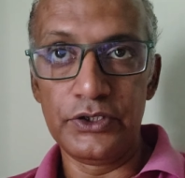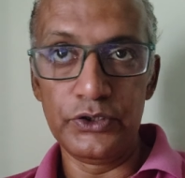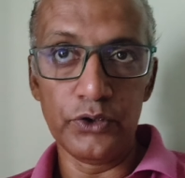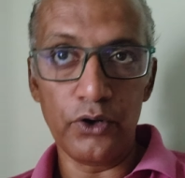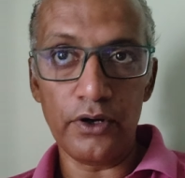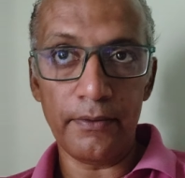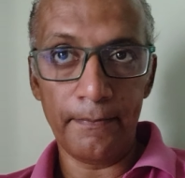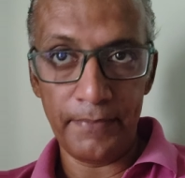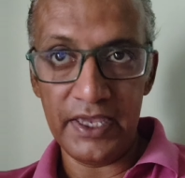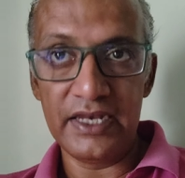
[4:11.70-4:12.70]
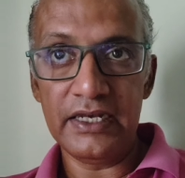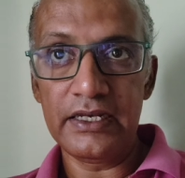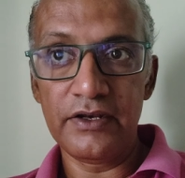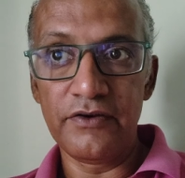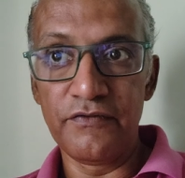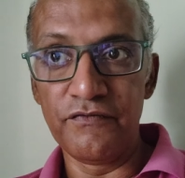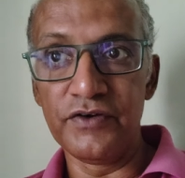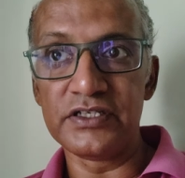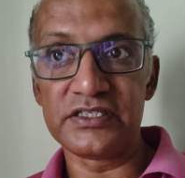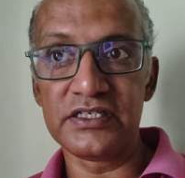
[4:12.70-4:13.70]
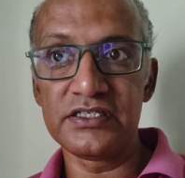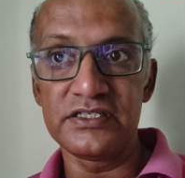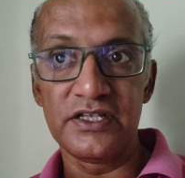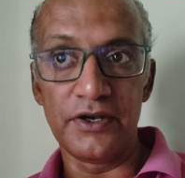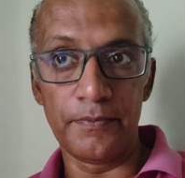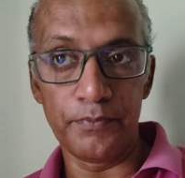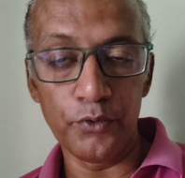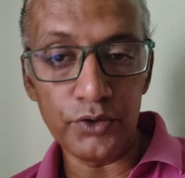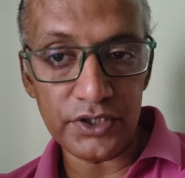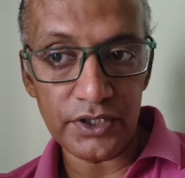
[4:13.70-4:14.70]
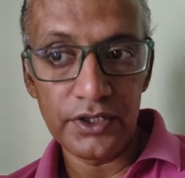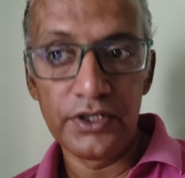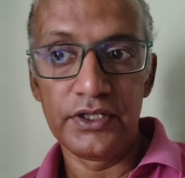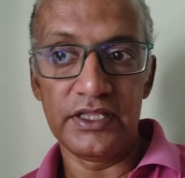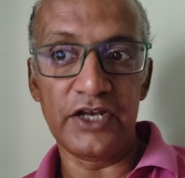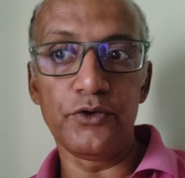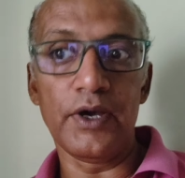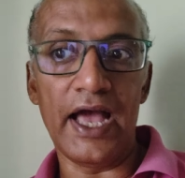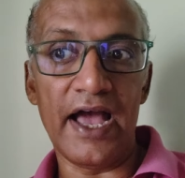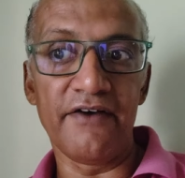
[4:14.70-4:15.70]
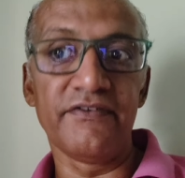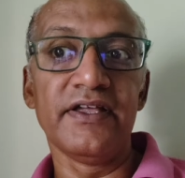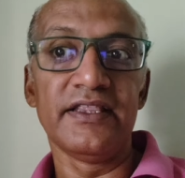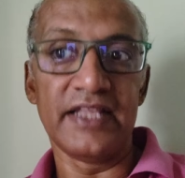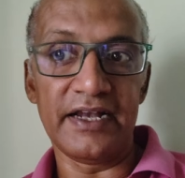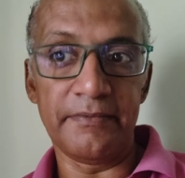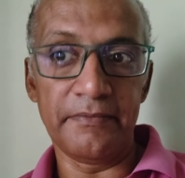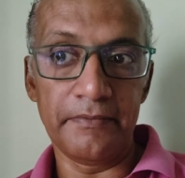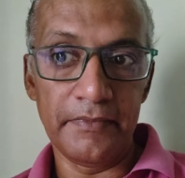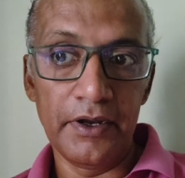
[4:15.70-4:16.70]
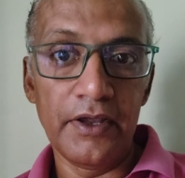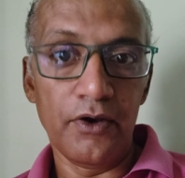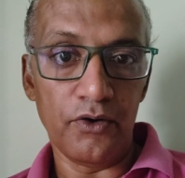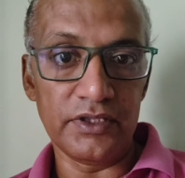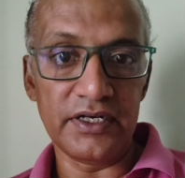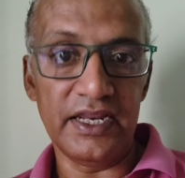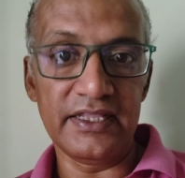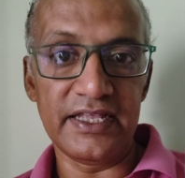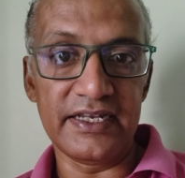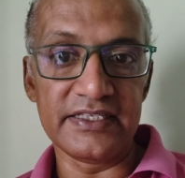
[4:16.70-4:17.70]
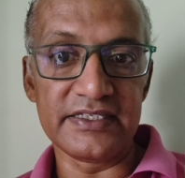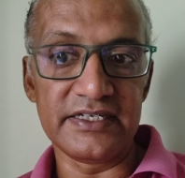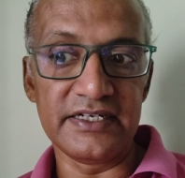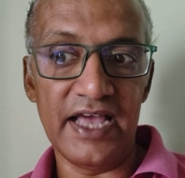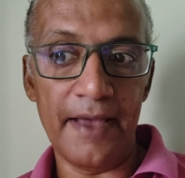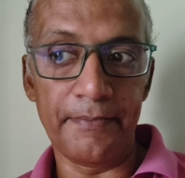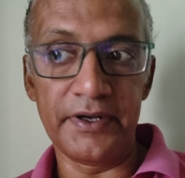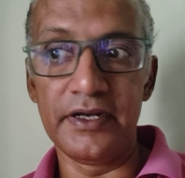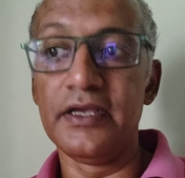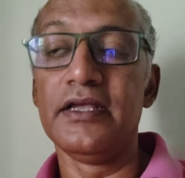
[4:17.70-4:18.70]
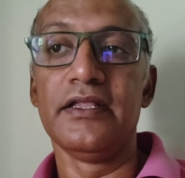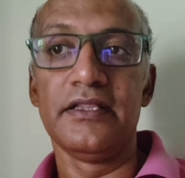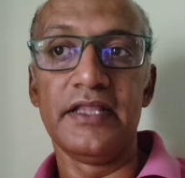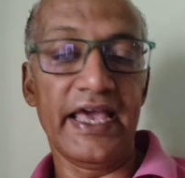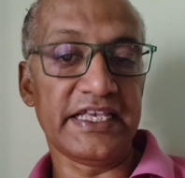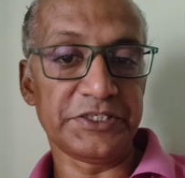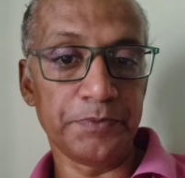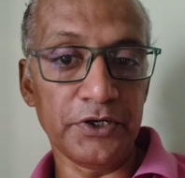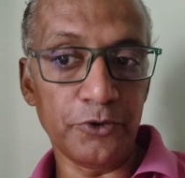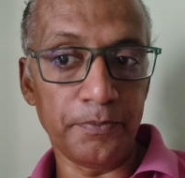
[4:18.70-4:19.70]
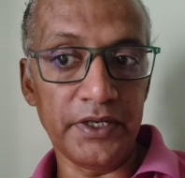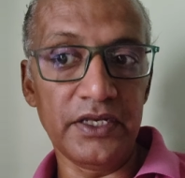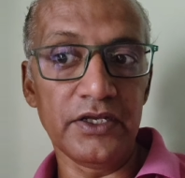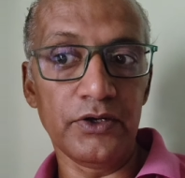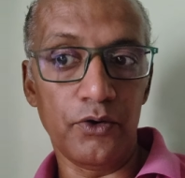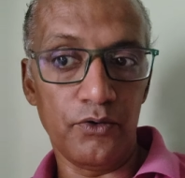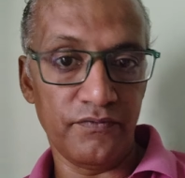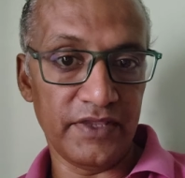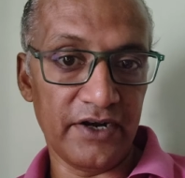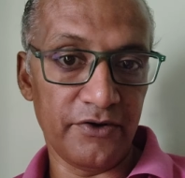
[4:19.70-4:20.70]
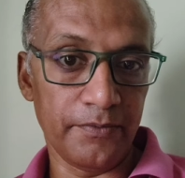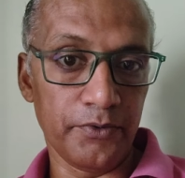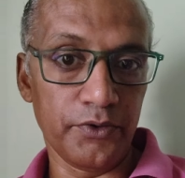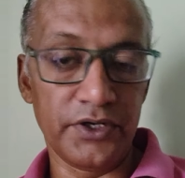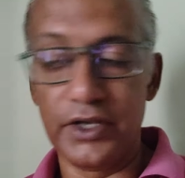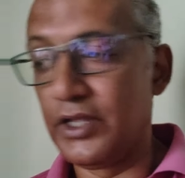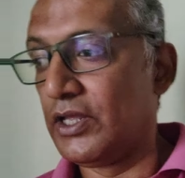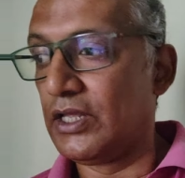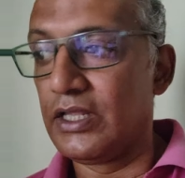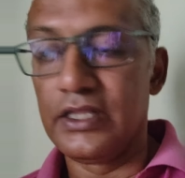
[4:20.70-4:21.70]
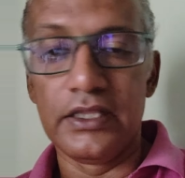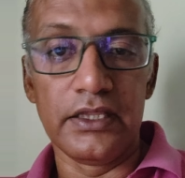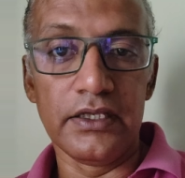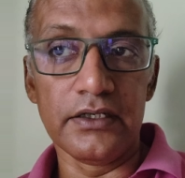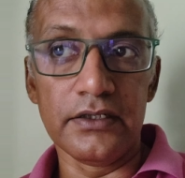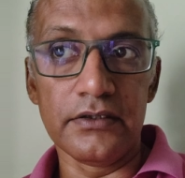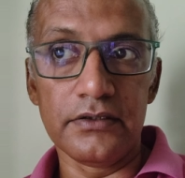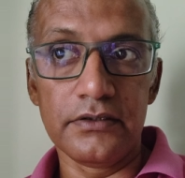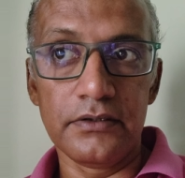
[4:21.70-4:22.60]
your pain versus the report that you have that on the day that incident happened, the expert opinion of that report, the